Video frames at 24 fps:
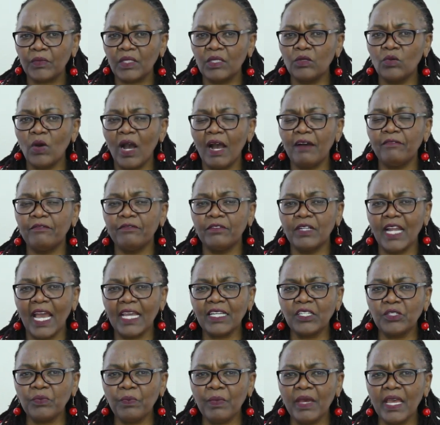You have
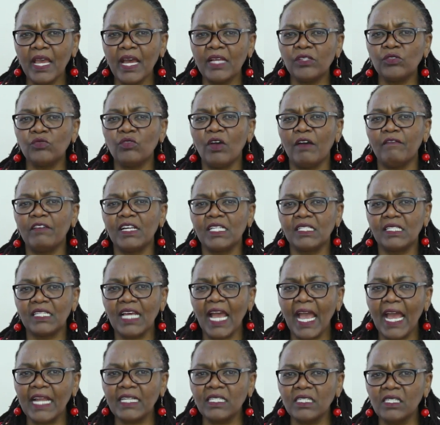nightmares, you have
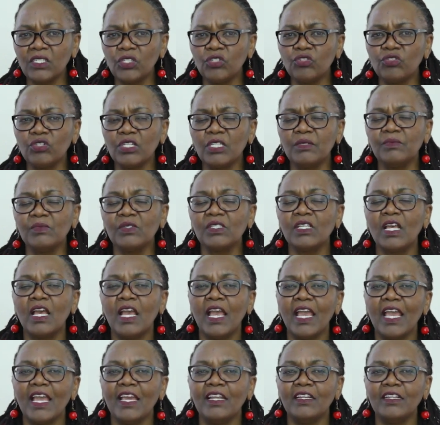anxiety dreams,
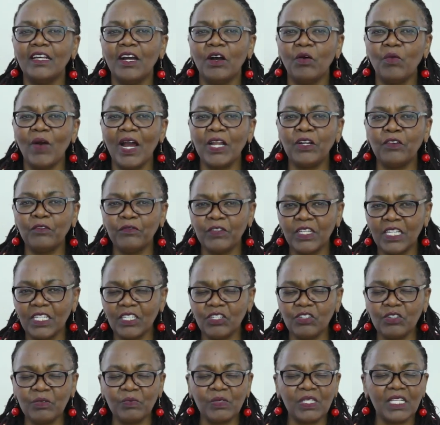and one of the
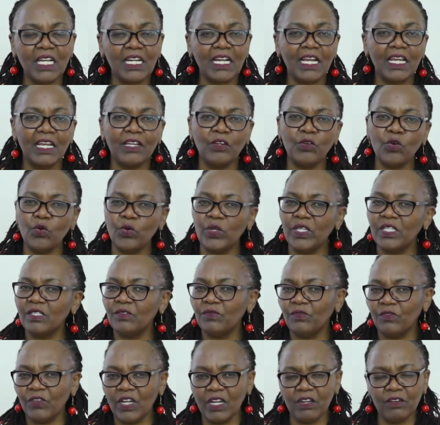dreams that I know is
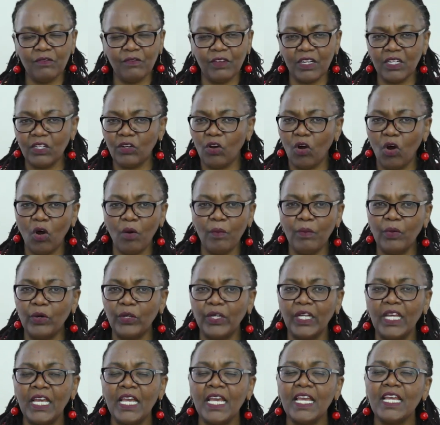very, very
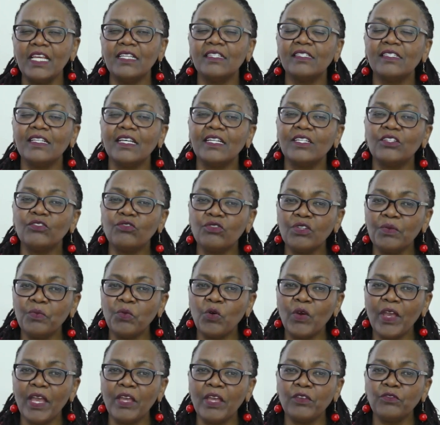common is the dream
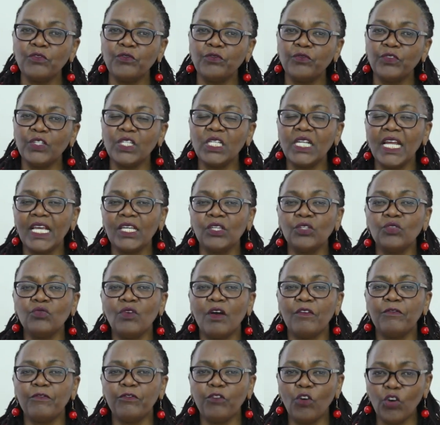where you feel like you
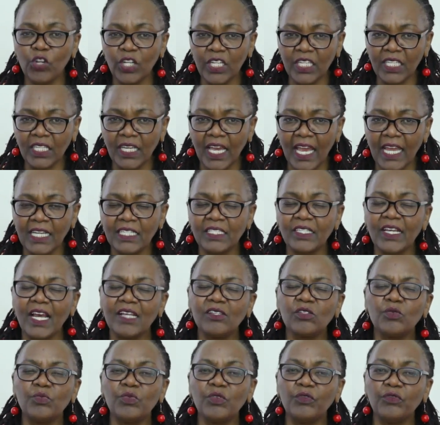are falling, and
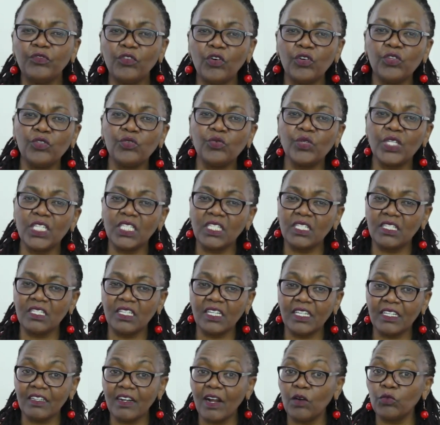just before you hit the
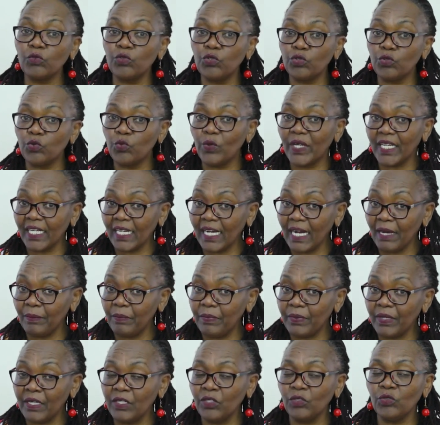ground, you wake up.
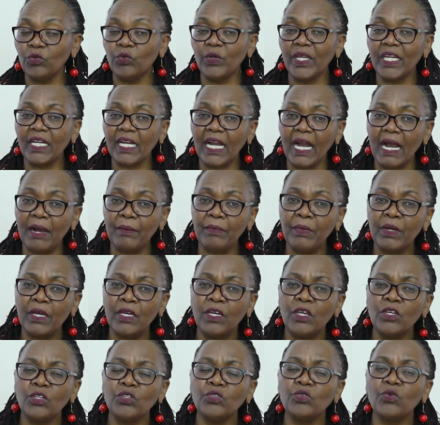And you wake up,
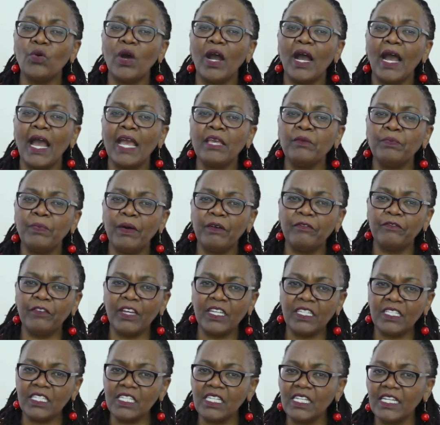you are
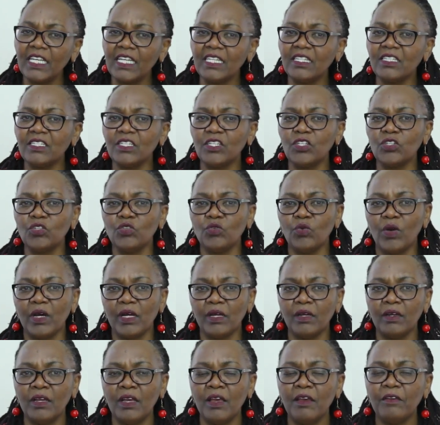hyperventilating, you
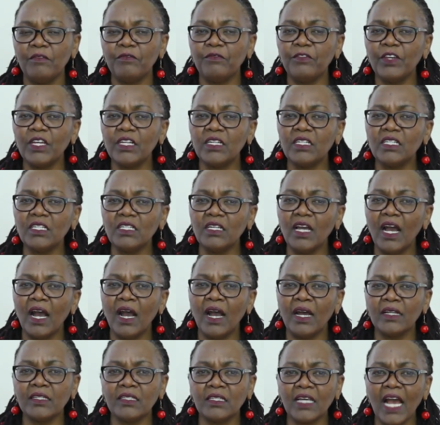are very
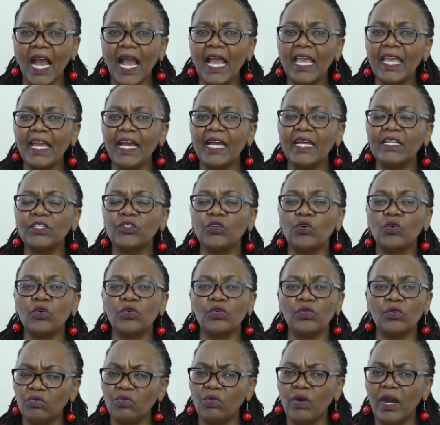tired, or
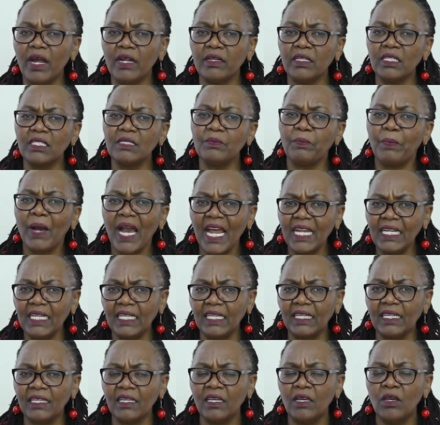you are in
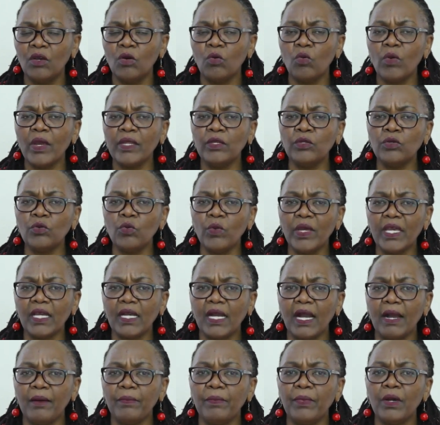panic when you
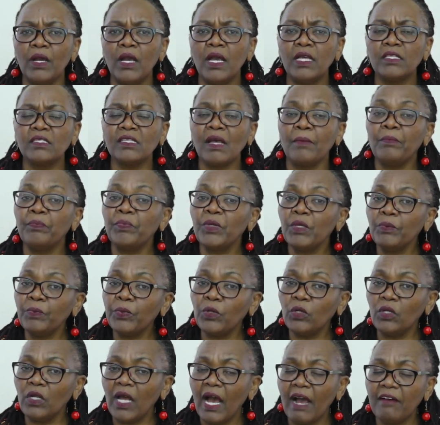wake up. Some
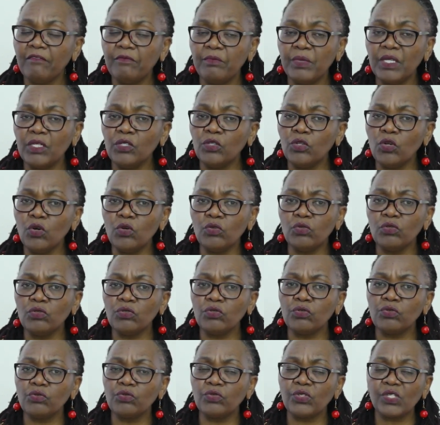people have been known
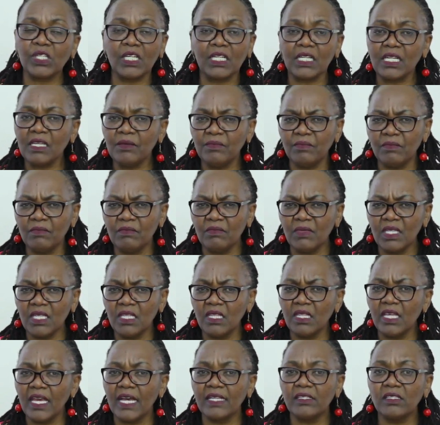to scream in their